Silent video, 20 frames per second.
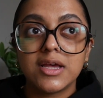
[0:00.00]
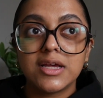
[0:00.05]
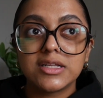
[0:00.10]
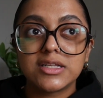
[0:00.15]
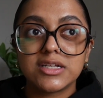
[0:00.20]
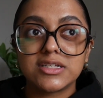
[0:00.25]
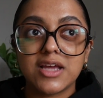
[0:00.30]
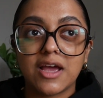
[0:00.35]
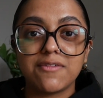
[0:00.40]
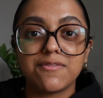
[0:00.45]

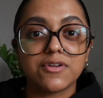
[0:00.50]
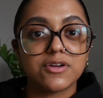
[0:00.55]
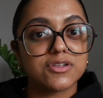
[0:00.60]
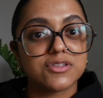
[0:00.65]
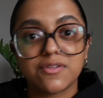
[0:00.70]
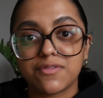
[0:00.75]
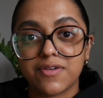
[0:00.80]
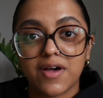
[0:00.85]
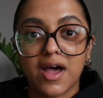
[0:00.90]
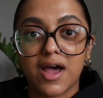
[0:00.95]
to
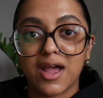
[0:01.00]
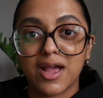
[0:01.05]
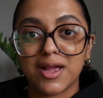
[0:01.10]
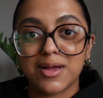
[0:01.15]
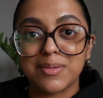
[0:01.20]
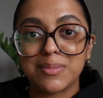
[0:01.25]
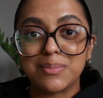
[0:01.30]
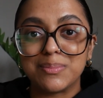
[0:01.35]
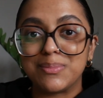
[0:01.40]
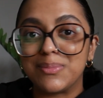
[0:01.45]
diversify
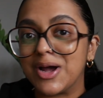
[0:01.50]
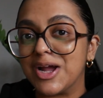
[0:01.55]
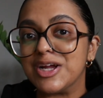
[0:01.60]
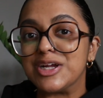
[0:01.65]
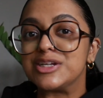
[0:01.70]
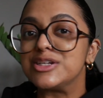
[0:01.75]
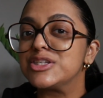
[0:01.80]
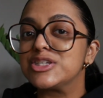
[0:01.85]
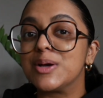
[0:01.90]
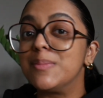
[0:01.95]

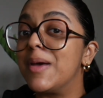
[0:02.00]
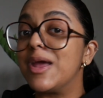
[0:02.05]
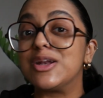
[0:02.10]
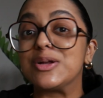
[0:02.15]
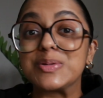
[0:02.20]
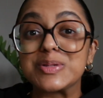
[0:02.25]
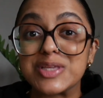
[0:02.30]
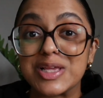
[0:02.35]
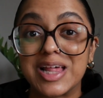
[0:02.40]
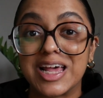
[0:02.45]
my
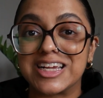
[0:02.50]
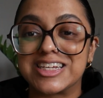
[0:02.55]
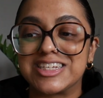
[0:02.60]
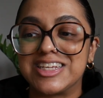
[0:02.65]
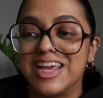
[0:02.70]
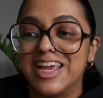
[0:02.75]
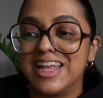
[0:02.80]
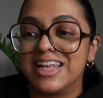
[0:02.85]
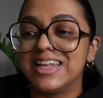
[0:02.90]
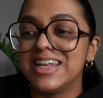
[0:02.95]
tomato
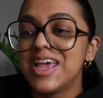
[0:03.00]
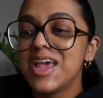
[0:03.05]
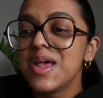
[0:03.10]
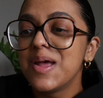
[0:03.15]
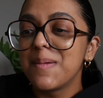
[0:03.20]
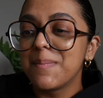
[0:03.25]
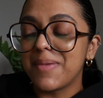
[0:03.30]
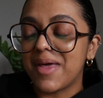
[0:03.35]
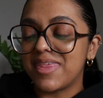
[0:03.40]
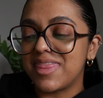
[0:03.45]
selection
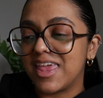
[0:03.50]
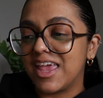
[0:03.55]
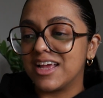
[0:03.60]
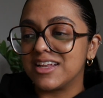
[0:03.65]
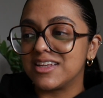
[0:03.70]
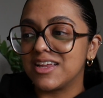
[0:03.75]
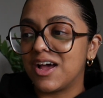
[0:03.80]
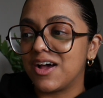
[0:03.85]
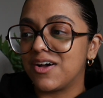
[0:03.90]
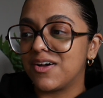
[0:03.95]
by the
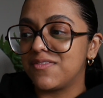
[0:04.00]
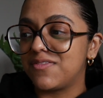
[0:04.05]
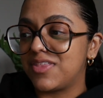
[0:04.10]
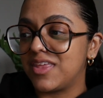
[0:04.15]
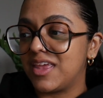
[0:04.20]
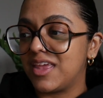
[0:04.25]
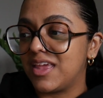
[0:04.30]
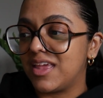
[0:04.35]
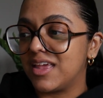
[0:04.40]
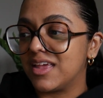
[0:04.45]
end of
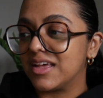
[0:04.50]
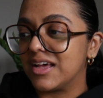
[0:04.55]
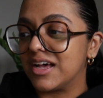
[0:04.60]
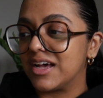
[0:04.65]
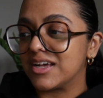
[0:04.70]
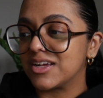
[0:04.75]
the